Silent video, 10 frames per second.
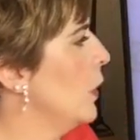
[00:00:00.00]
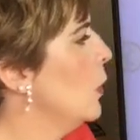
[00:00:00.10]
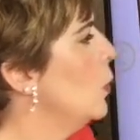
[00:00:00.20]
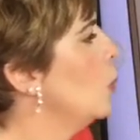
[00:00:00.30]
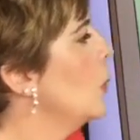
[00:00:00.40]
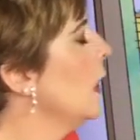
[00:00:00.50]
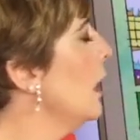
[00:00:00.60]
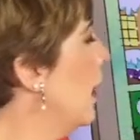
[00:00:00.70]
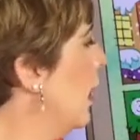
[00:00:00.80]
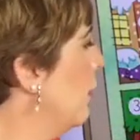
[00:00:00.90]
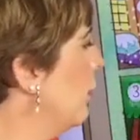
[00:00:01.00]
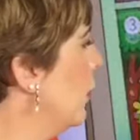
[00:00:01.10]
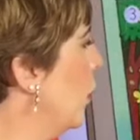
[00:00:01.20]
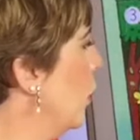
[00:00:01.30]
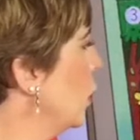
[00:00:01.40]
we have
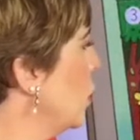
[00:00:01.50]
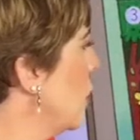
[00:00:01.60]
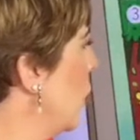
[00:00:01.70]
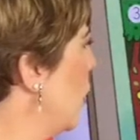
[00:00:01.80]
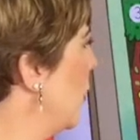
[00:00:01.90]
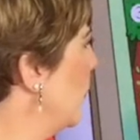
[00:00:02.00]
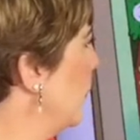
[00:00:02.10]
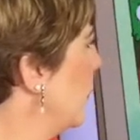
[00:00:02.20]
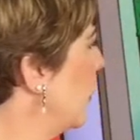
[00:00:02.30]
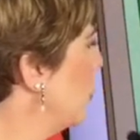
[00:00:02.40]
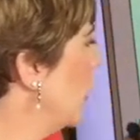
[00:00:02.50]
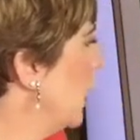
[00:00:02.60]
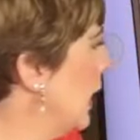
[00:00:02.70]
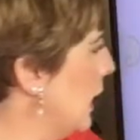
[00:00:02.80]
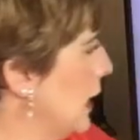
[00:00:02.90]
autumn with
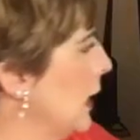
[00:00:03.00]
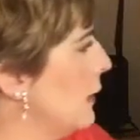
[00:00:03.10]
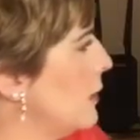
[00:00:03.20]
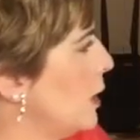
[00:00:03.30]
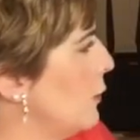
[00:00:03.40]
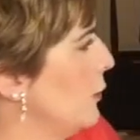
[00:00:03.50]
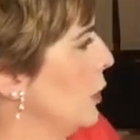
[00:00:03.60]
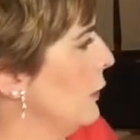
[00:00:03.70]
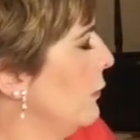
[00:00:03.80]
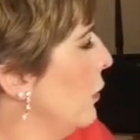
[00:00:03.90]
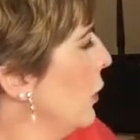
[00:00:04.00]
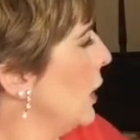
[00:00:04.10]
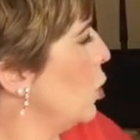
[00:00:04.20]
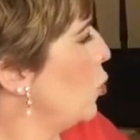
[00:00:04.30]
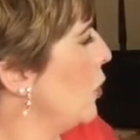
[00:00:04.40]
the leaves falling from the
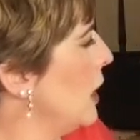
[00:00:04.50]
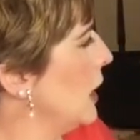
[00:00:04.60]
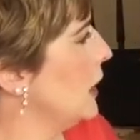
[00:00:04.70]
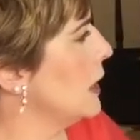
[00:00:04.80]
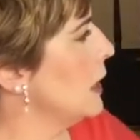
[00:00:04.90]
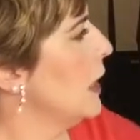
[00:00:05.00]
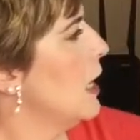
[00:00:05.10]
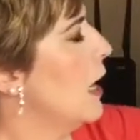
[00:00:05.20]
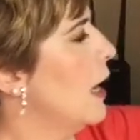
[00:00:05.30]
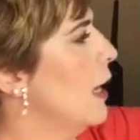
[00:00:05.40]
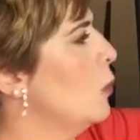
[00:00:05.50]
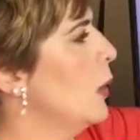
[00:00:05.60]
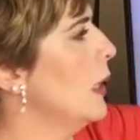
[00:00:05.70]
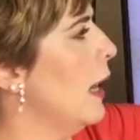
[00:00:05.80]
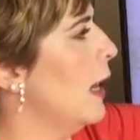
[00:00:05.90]
trees, and we
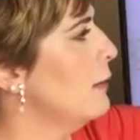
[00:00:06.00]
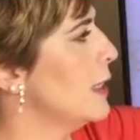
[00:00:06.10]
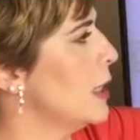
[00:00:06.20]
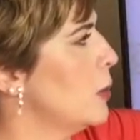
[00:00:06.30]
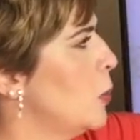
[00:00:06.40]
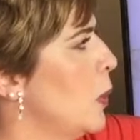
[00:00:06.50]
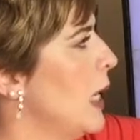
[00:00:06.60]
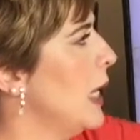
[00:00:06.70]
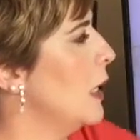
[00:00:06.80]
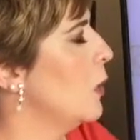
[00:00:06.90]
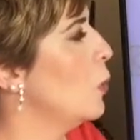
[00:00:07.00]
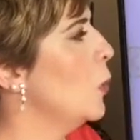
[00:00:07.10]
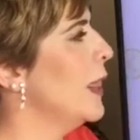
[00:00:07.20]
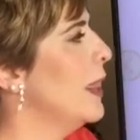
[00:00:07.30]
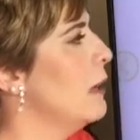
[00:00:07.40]
have spring
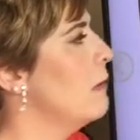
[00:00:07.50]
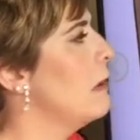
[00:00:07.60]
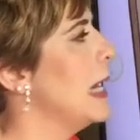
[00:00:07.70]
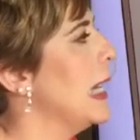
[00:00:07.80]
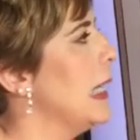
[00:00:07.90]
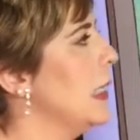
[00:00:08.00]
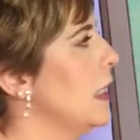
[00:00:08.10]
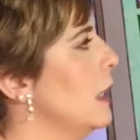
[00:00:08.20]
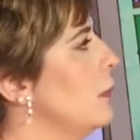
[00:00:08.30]
with the rain.